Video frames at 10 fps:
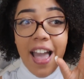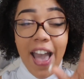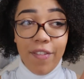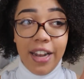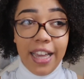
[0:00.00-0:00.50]

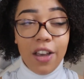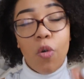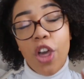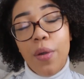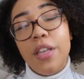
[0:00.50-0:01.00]
heavily.
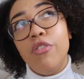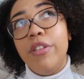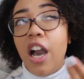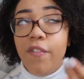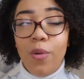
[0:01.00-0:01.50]
Although it's not
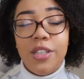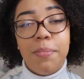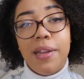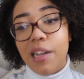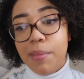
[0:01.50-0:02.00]
really our fault because of
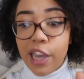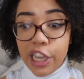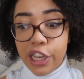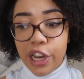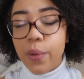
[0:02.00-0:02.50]
the pandemic,
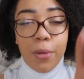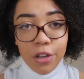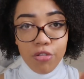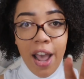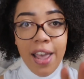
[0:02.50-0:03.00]
you know.
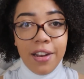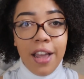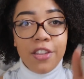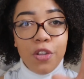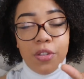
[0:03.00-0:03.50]
But try and
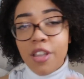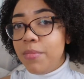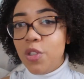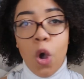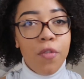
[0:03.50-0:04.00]
do
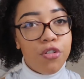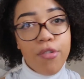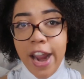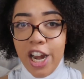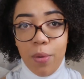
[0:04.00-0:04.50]
some sort of
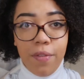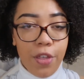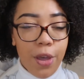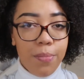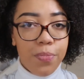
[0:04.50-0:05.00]
training with
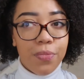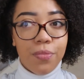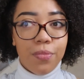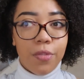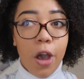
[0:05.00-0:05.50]
them
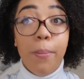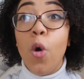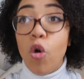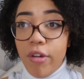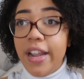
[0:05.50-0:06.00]

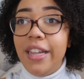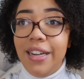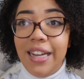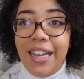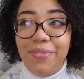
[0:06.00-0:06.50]
more
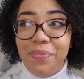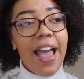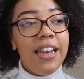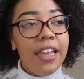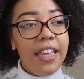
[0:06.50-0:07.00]
regularly.
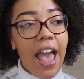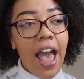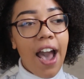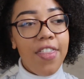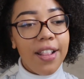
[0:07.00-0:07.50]
And
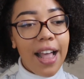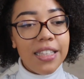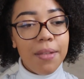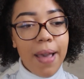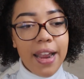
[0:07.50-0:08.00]
yeah, I think
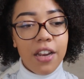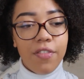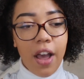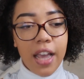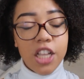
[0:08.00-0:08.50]
that's the main
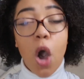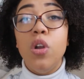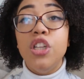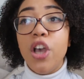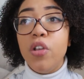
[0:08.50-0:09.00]
advice. Oh,
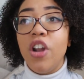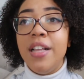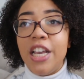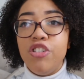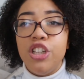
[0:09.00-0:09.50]
and
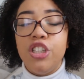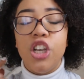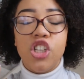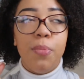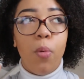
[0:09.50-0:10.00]
socialization is
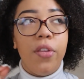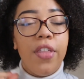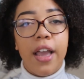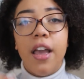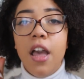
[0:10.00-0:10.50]
such an important
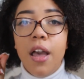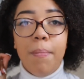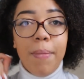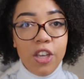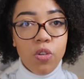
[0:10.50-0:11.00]
thing.
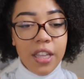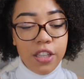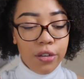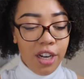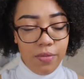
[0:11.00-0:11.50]
Make sure they
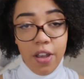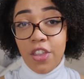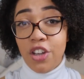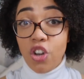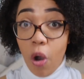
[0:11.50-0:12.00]
socialize with
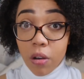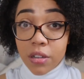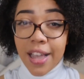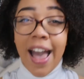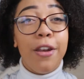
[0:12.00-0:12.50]
other
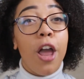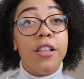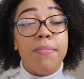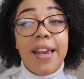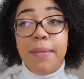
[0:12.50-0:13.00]
dogs and
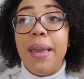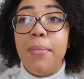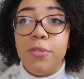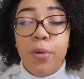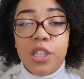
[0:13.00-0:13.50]
as many
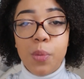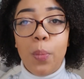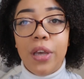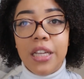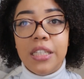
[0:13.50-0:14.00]
people as possible,
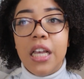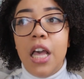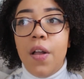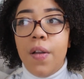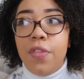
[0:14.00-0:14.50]
because
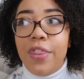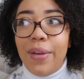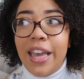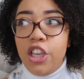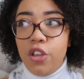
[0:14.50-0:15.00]
they'll
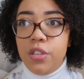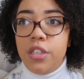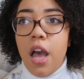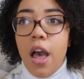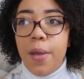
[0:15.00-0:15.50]
get used
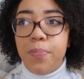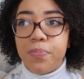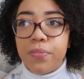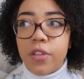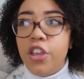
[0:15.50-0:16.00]
to,
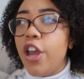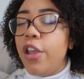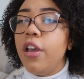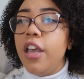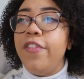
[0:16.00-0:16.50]
you
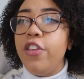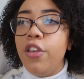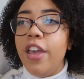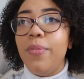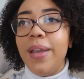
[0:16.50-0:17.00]
know, if
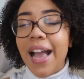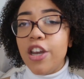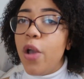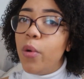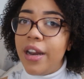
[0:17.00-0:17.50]
we had
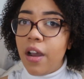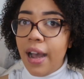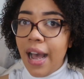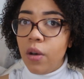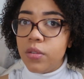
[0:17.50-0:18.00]
no one in our
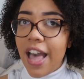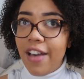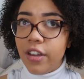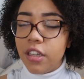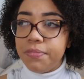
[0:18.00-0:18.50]
house
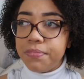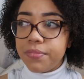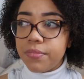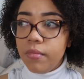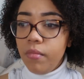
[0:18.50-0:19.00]
ever,
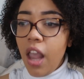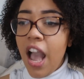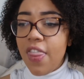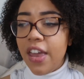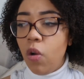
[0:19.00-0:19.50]

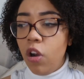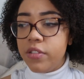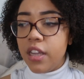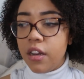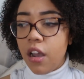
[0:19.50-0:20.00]
and then all of a
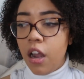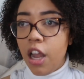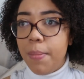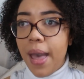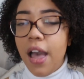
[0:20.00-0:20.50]
sudden
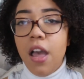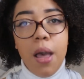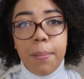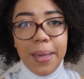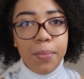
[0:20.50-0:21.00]
Arlo met
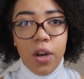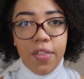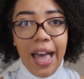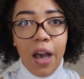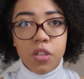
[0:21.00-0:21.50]
people in
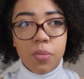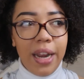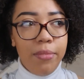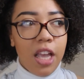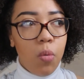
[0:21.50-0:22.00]
the house when
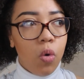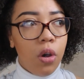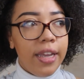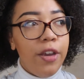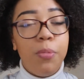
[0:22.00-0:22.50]
he was like
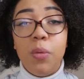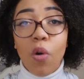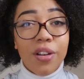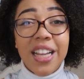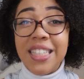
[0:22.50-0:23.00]
one, he would be
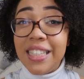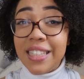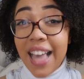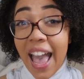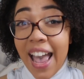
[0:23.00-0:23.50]
one,
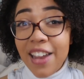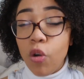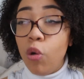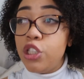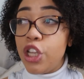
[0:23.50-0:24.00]
scared,
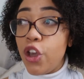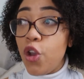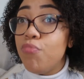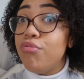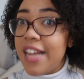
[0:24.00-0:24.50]
or
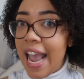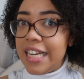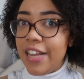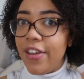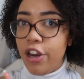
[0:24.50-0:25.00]
two,
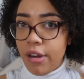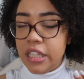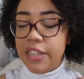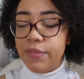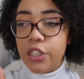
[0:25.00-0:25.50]
protective and
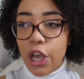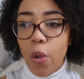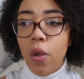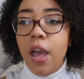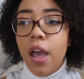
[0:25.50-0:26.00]
aggressive.
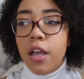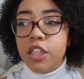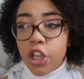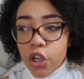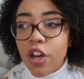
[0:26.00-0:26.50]
So
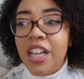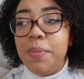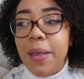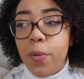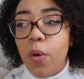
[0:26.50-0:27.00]
socialize
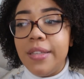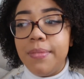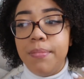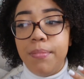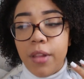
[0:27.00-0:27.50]
people as,
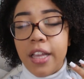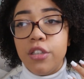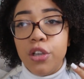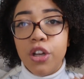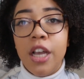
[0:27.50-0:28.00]
like,
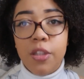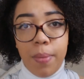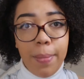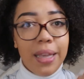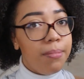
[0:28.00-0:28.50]
socialize the
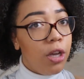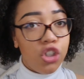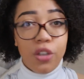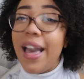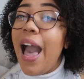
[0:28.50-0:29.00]
puppy as much
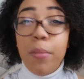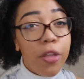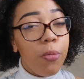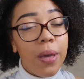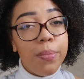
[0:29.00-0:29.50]
as you can with
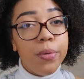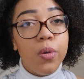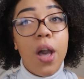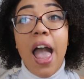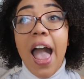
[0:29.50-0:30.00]
other
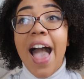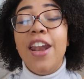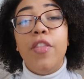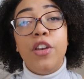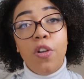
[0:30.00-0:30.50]
people
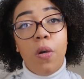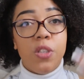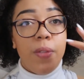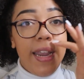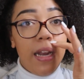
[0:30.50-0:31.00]
and other dogs
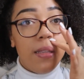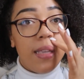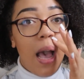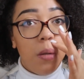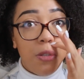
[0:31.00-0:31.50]
so that he knows
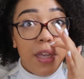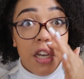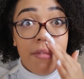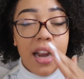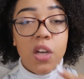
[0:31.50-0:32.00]
how to
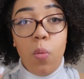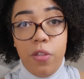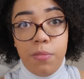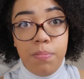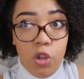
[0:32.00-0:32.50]
interact
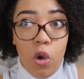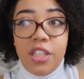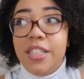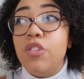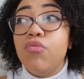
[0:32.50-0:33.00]
with dogs,
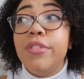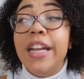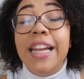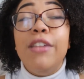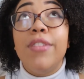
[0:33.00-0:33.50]
because he's
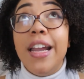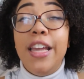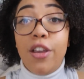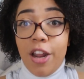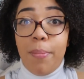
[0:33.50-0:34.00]
really,
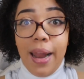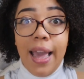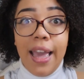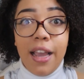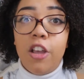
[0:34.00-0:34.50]
really good at
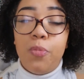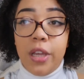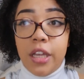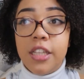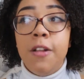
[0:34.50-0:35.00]
playing.
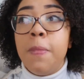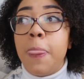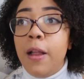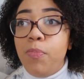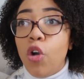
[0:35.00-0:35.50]
Because
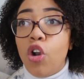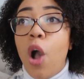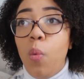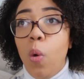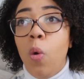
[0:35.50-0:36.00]
on
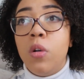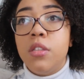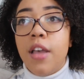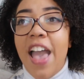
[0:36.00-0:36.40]
our walks,